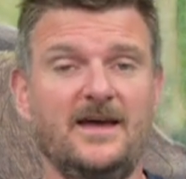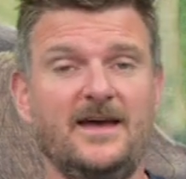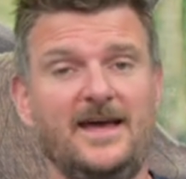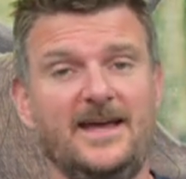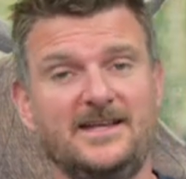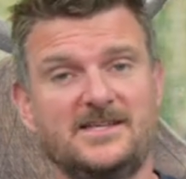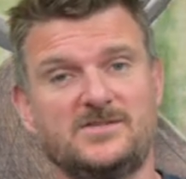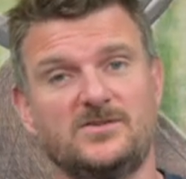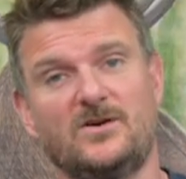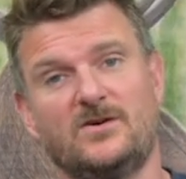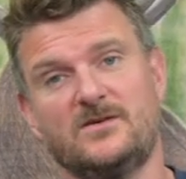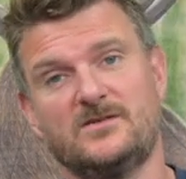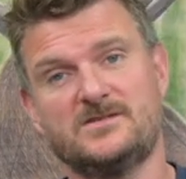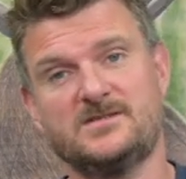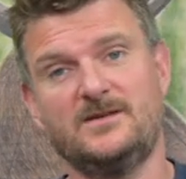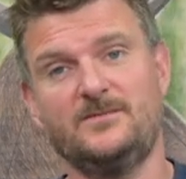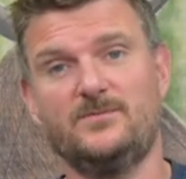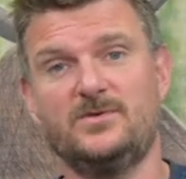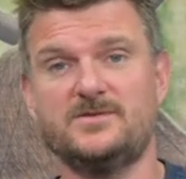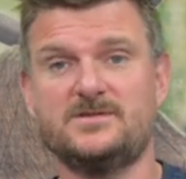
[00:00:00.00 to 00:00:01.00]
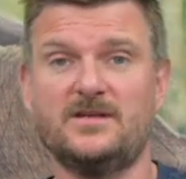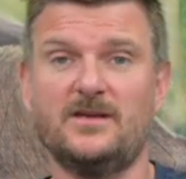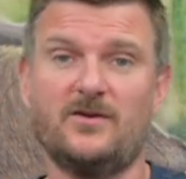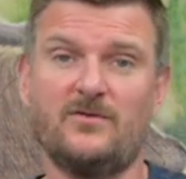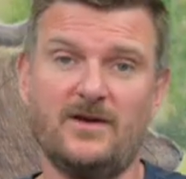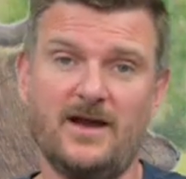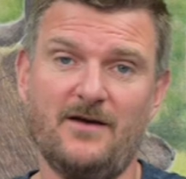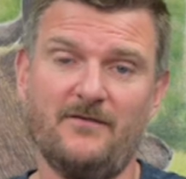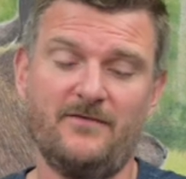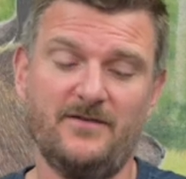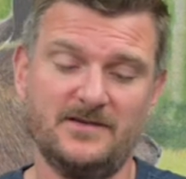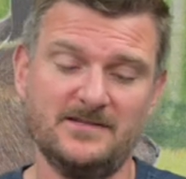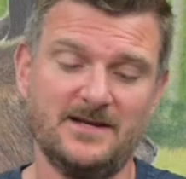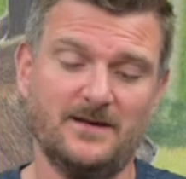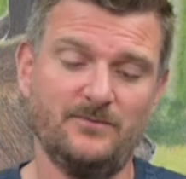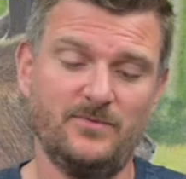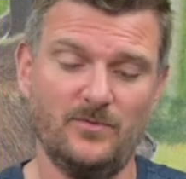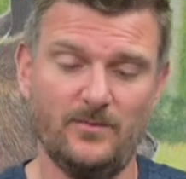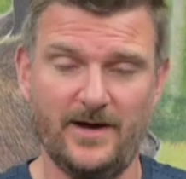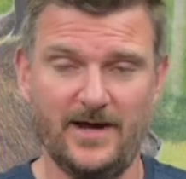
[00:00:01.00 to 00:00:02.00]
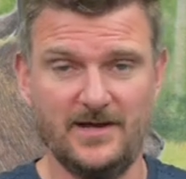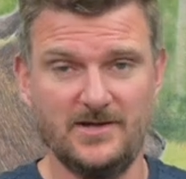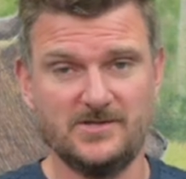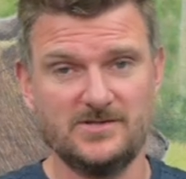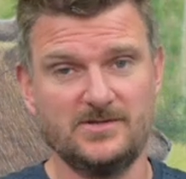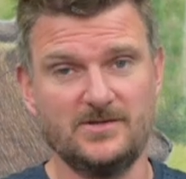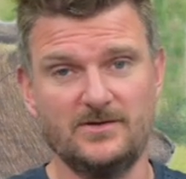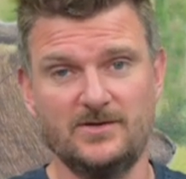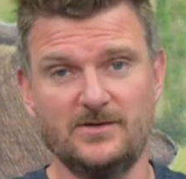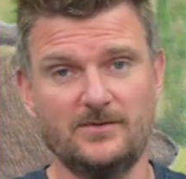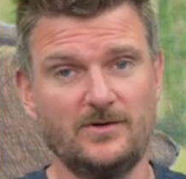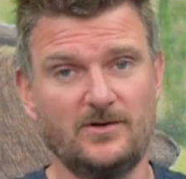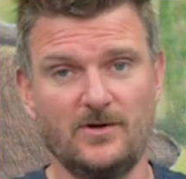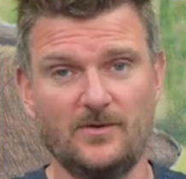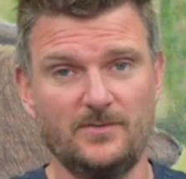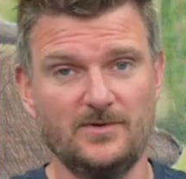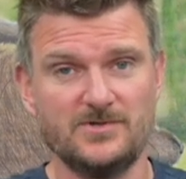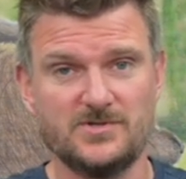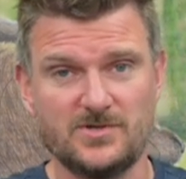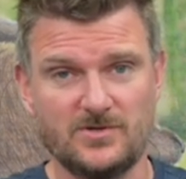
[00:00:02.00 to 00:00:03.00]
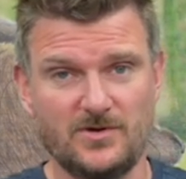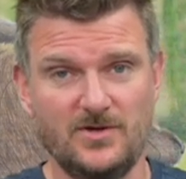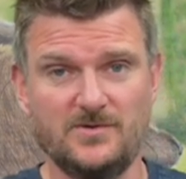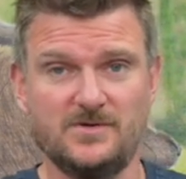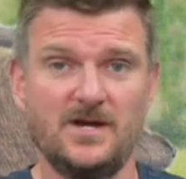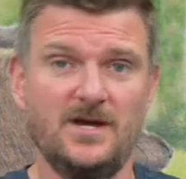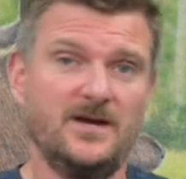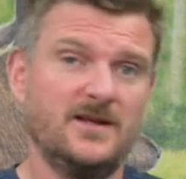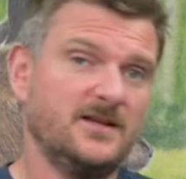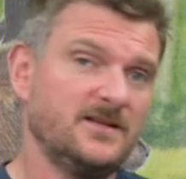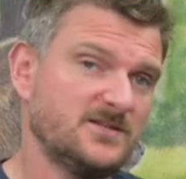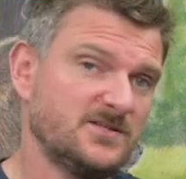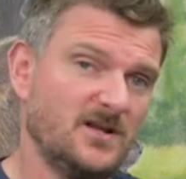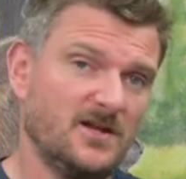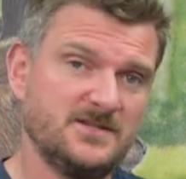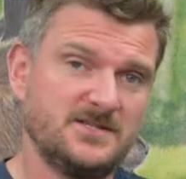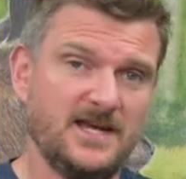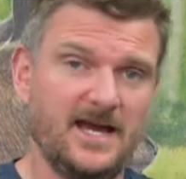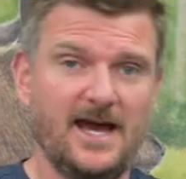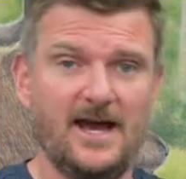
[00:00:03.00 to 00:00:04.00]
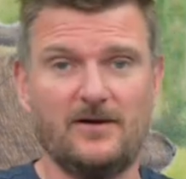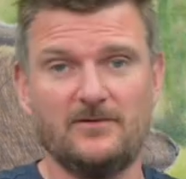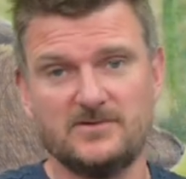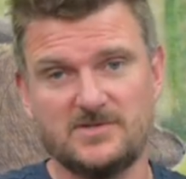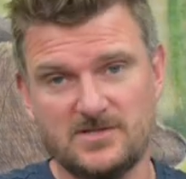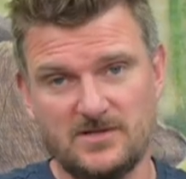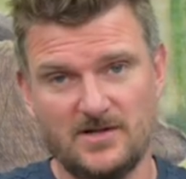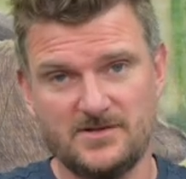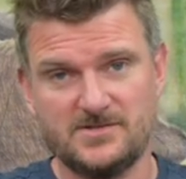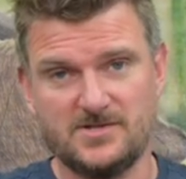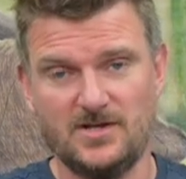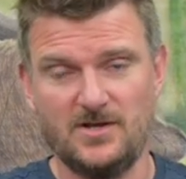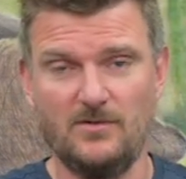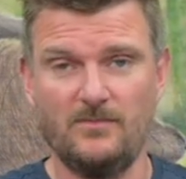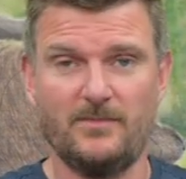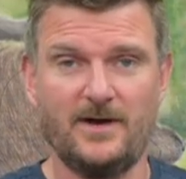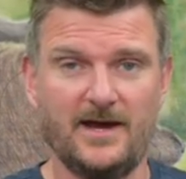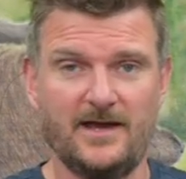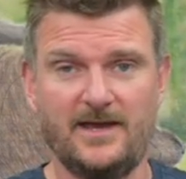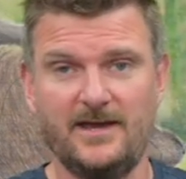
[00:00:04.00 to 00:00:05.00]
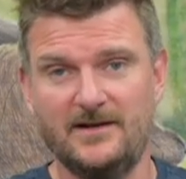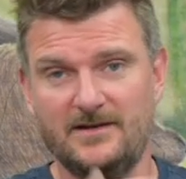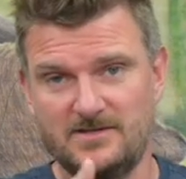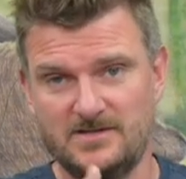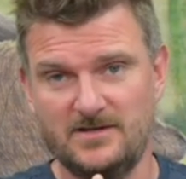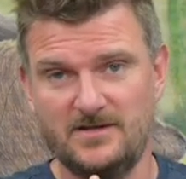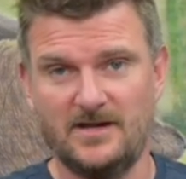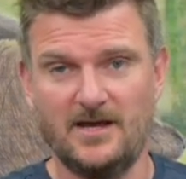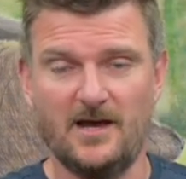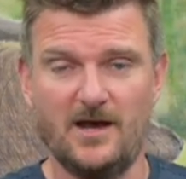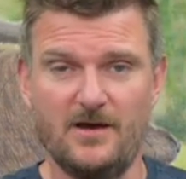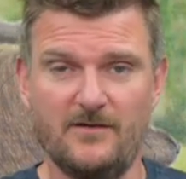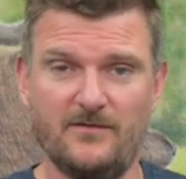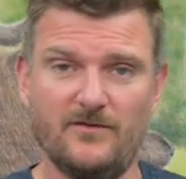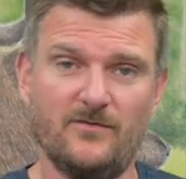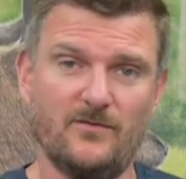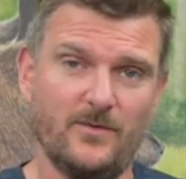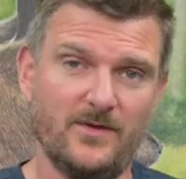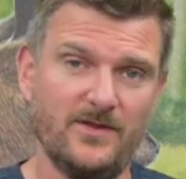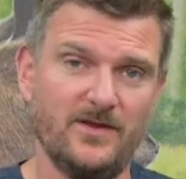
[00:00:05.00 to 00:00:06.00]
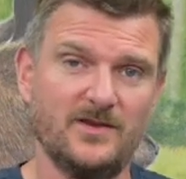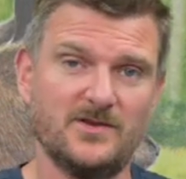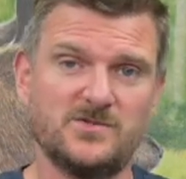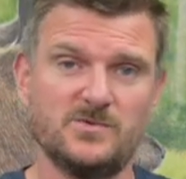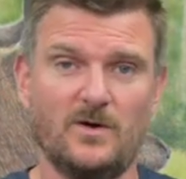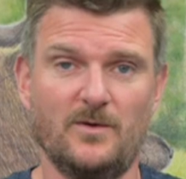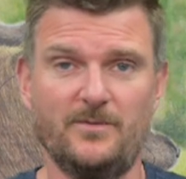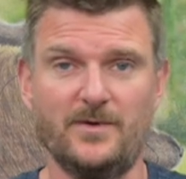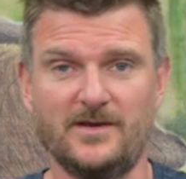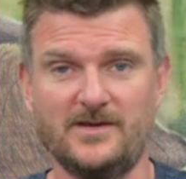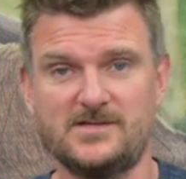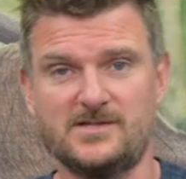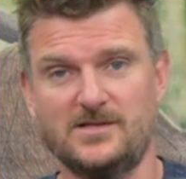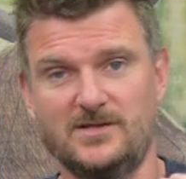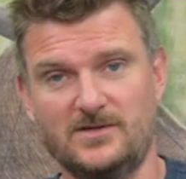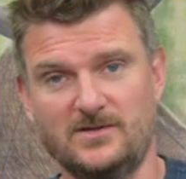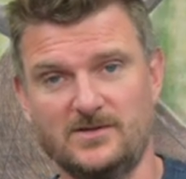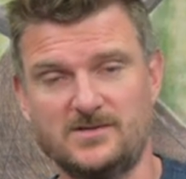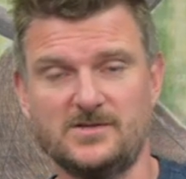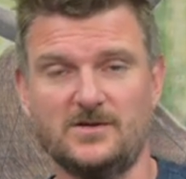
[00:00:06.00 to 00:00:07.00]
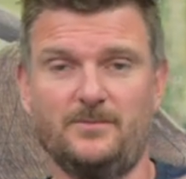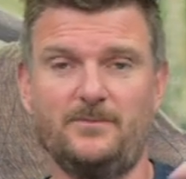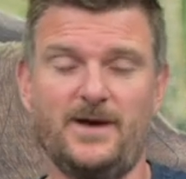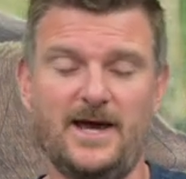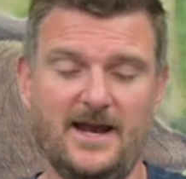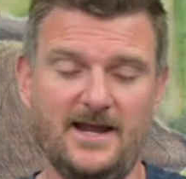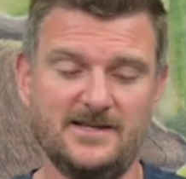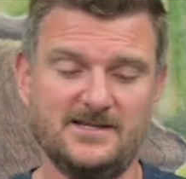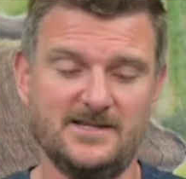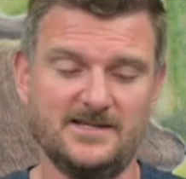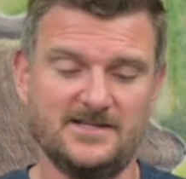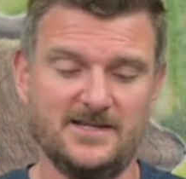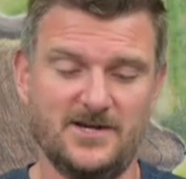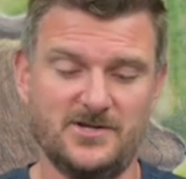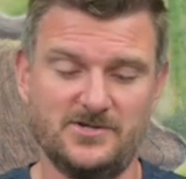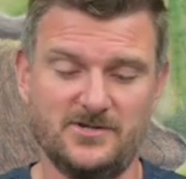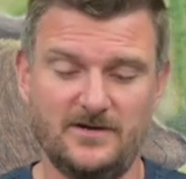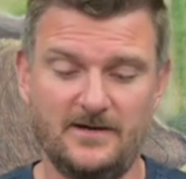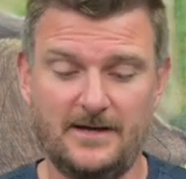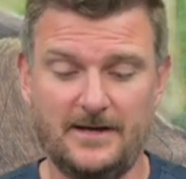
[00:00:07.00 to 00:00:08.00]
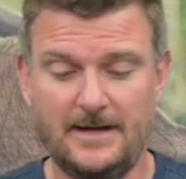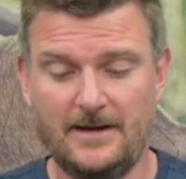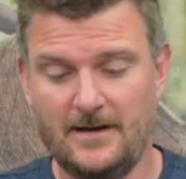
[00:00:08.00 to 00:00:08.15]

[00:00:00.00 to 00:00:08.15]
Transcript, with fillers: It's not as simple as the crown for example where you just undo a couple of screws, slot it out, slot a new one back in, turn it over for whether you're swapping slugs or pellets etc.